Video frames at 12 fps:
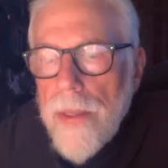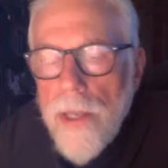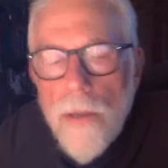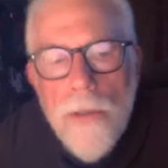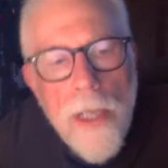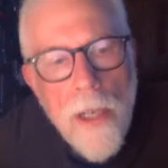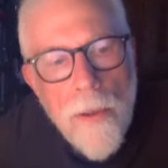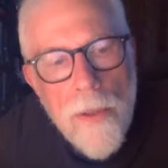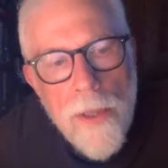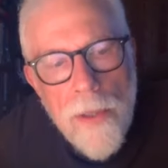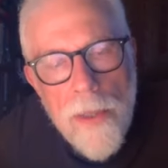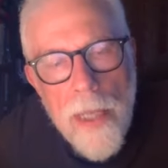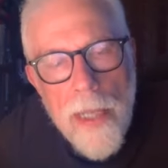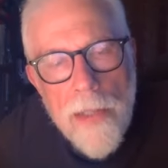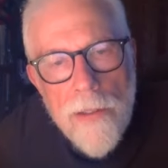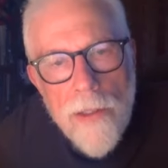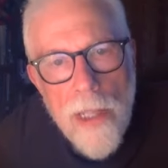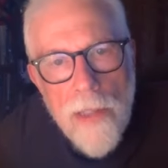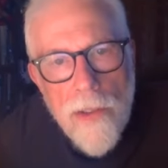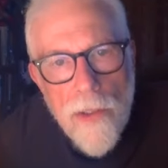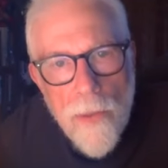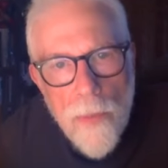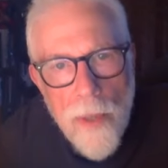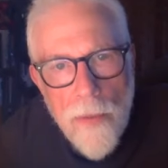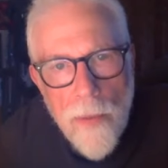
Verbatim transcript: OTO in the United States has been